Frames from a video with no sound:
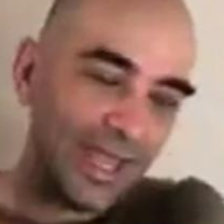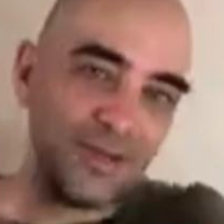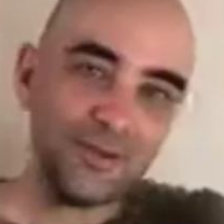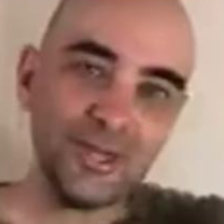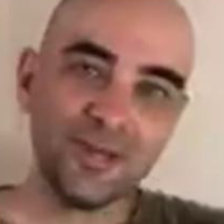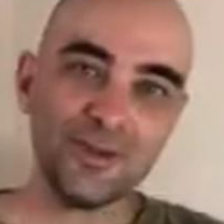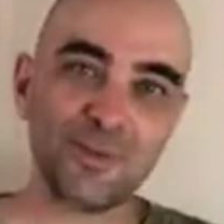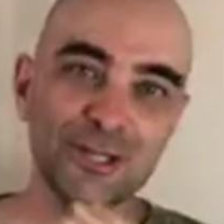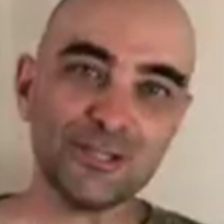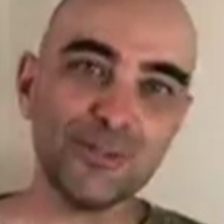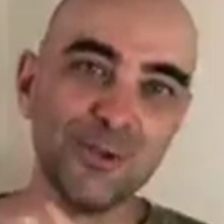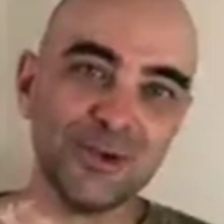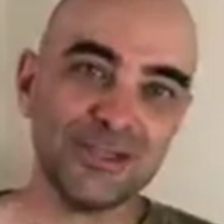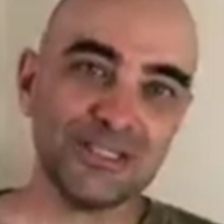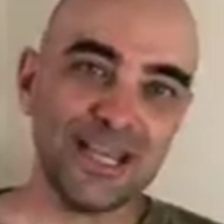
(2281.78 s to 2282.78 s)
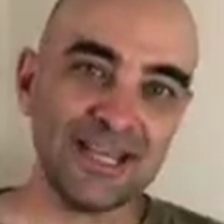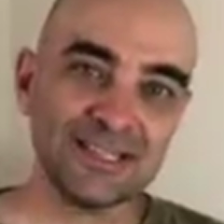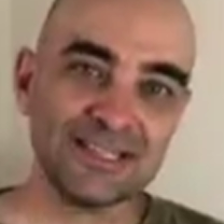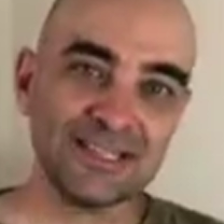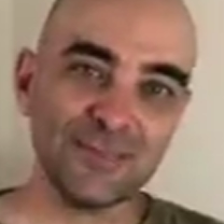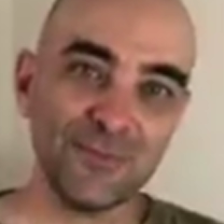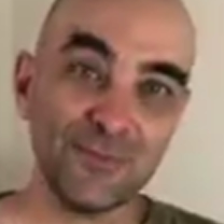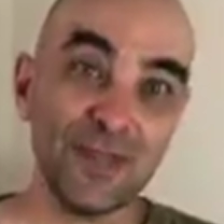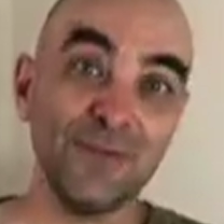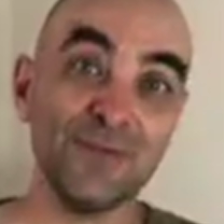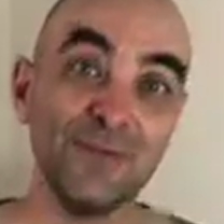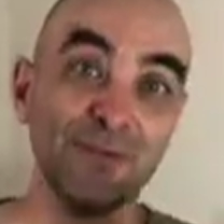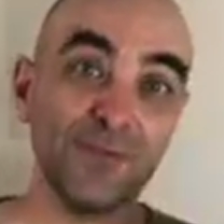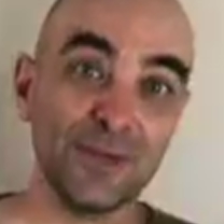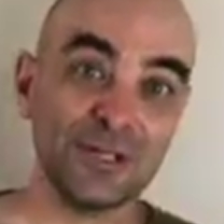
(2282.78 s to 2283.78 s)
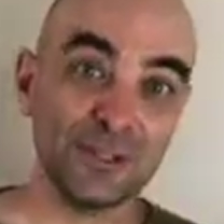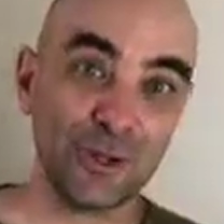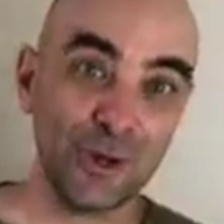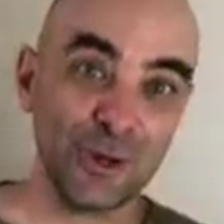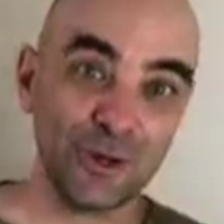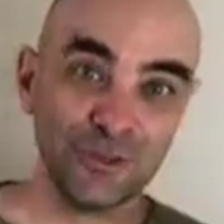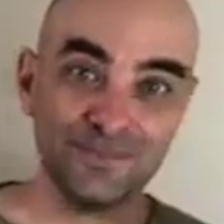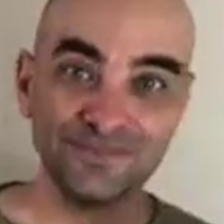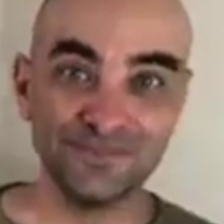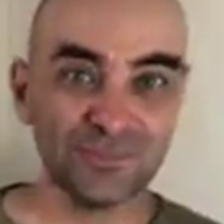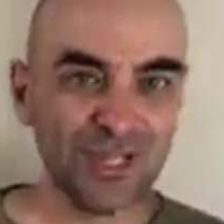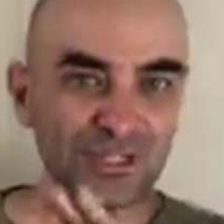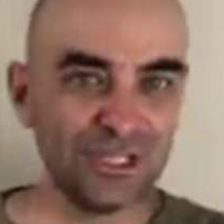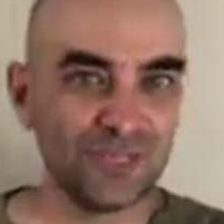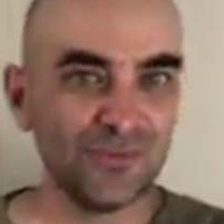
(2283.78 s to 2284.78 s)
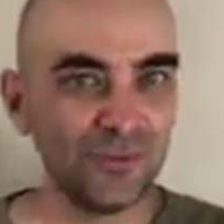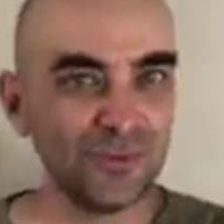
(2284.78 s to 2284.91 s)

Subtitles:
and you get a much more intense flavor for much longer. Just